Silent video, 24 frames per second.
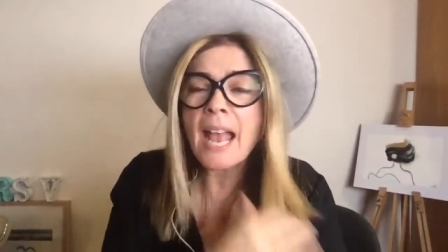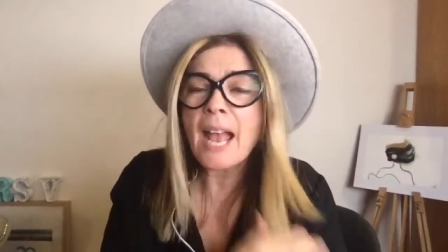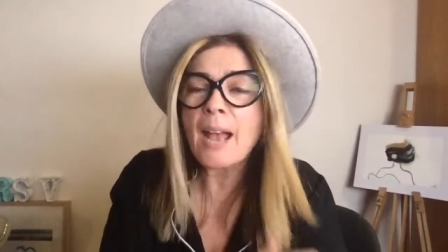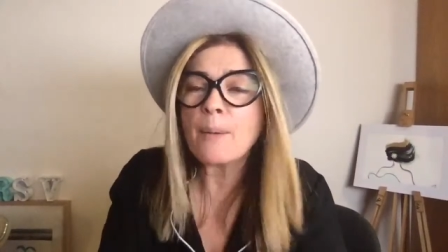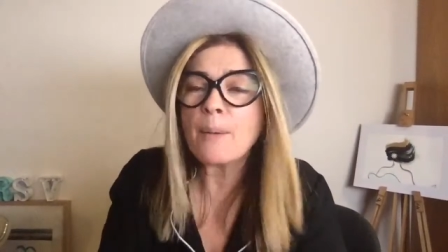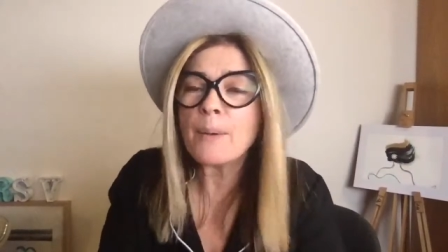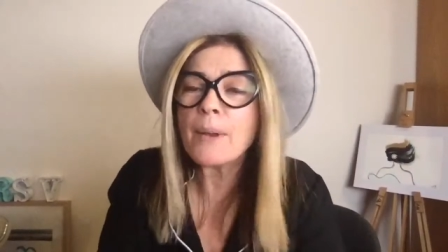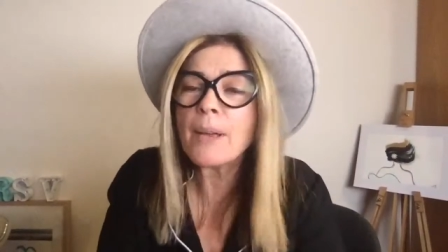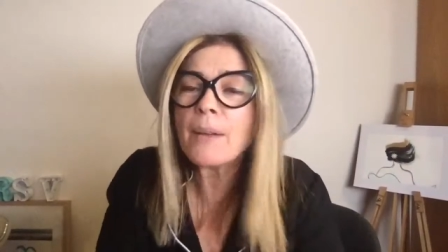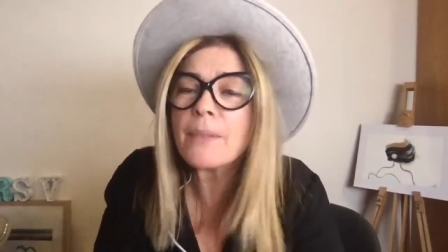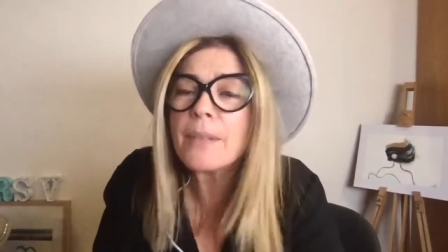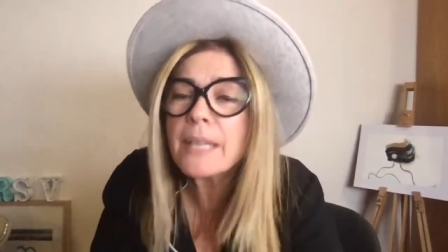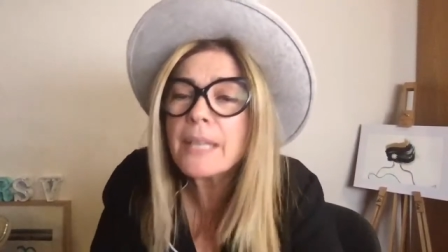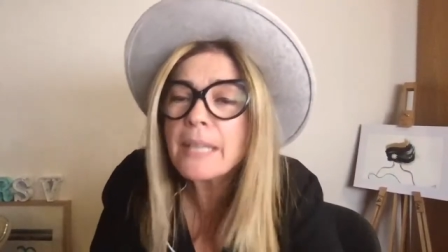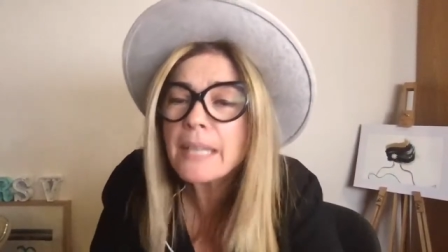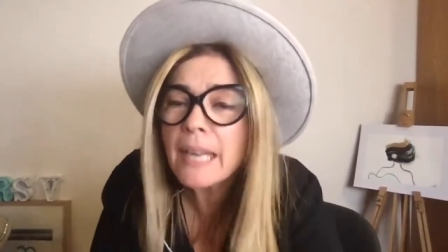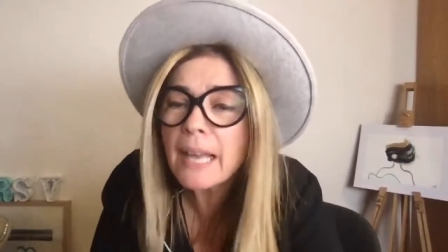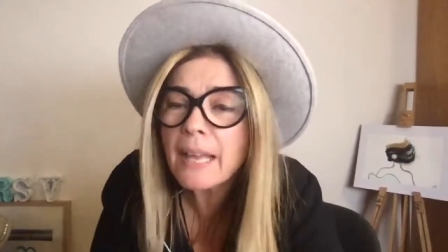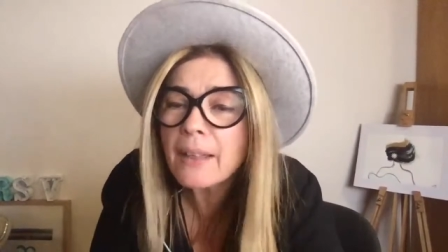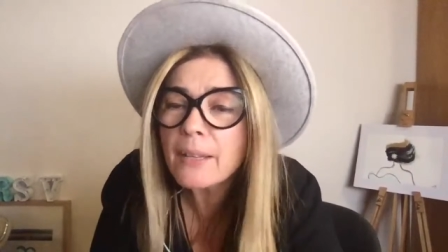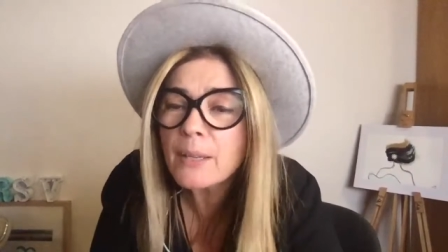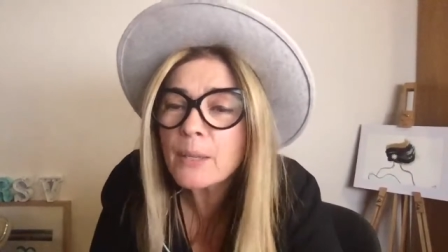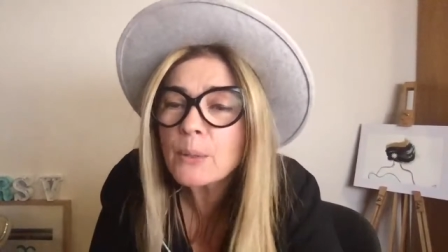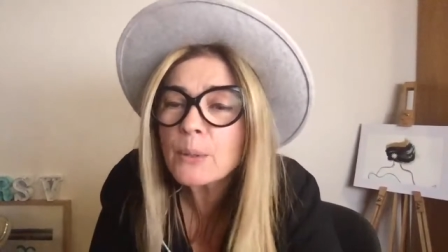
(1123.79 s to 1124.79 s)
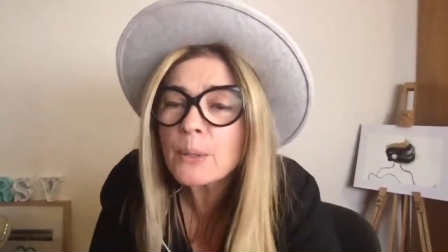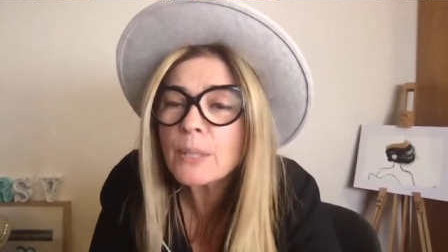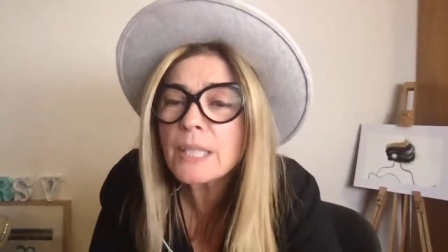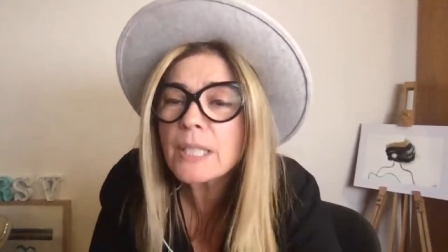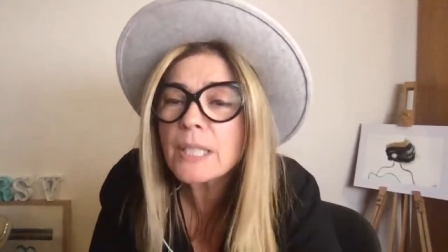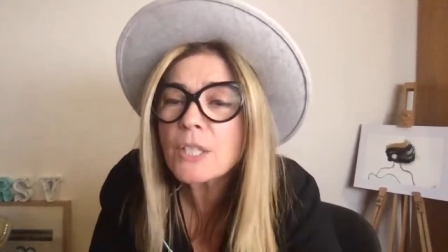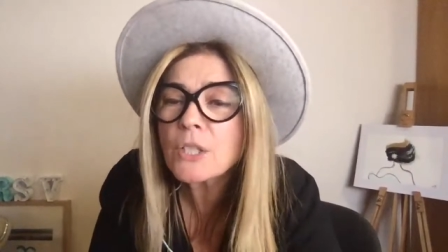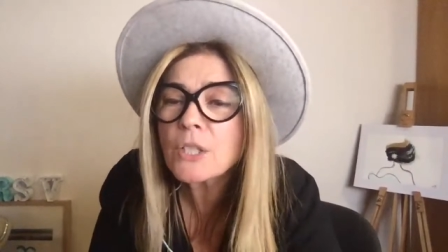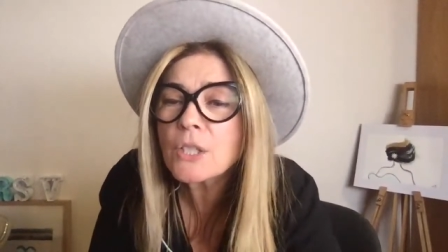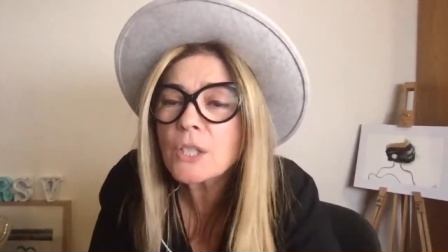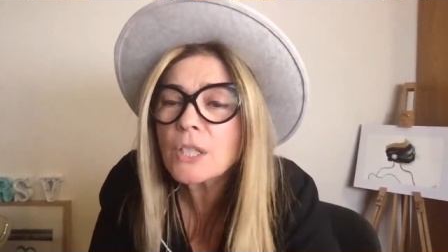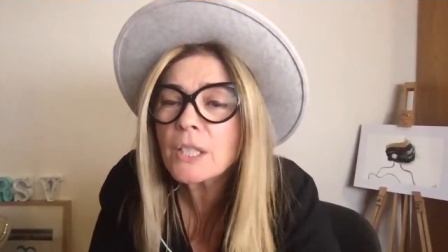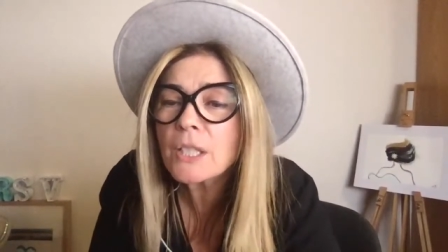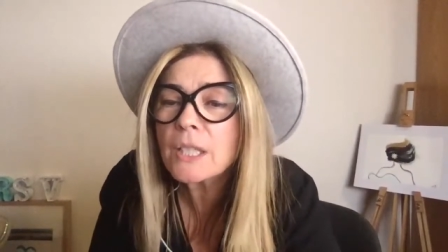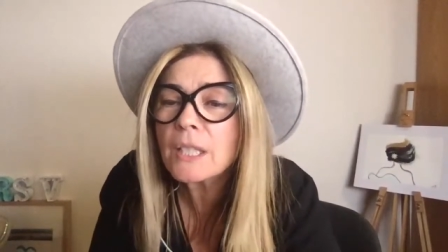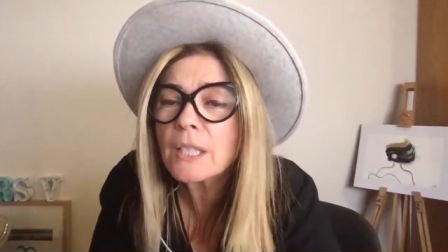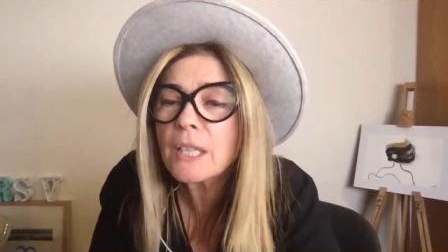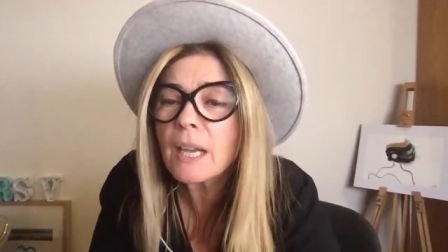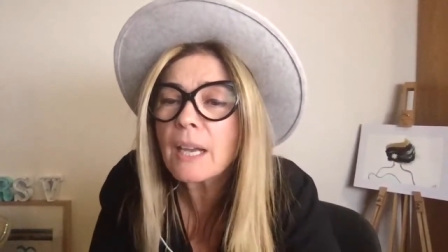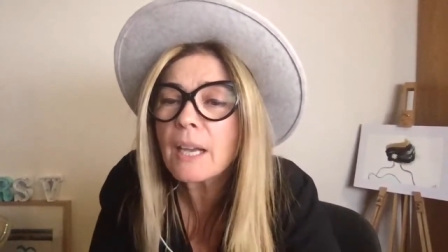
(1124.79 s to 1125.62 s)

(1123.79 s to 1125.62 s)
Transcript: We have another question.